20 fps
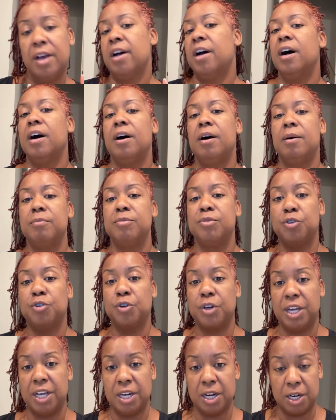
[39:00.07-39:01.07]
You'll
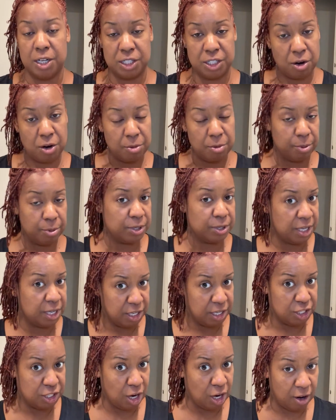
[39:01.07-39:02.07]
get a certain
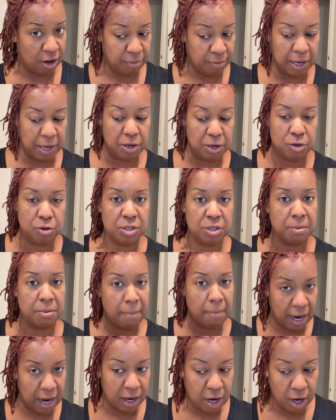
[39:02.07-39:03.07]
percentage off by using
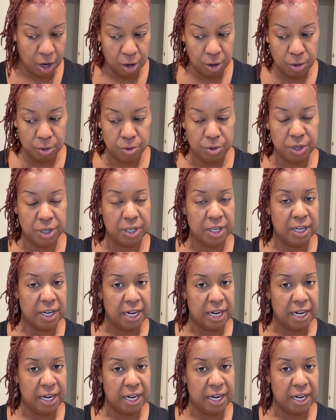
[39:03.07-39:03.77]
my code.